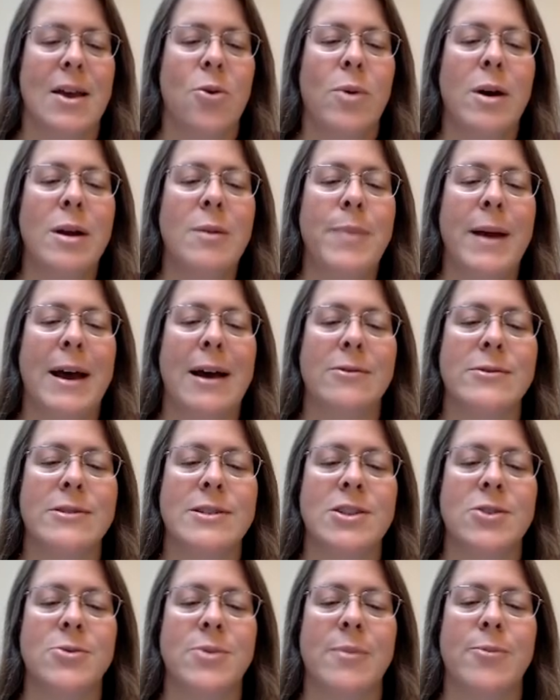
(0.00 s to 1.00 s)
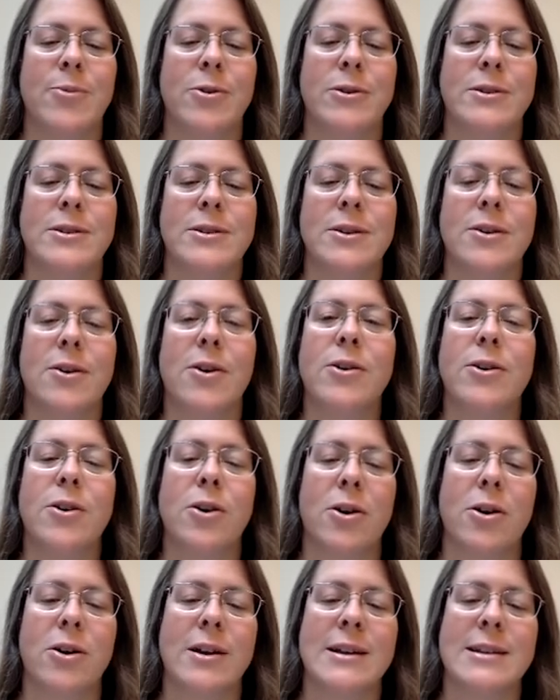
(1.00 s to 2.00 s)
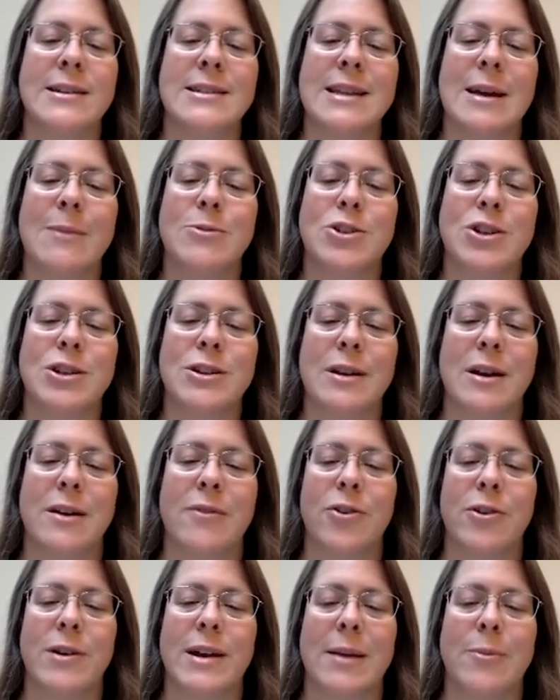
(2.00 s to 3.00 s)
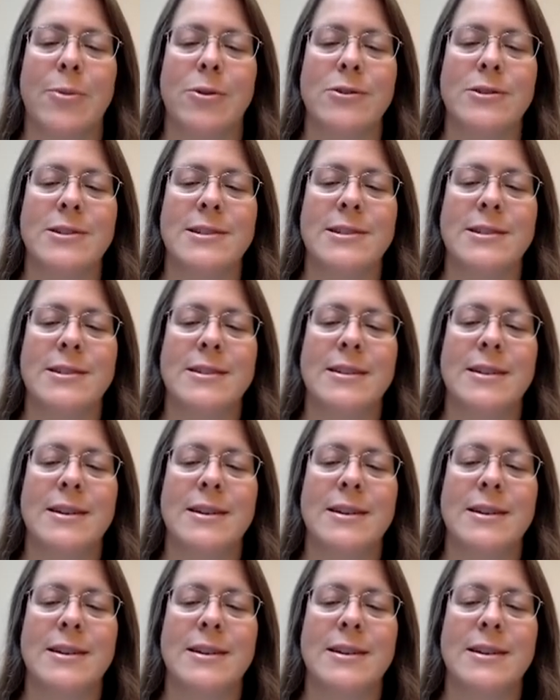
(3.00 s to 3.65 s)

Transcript: What bounds do we put on our conception of our neighbors?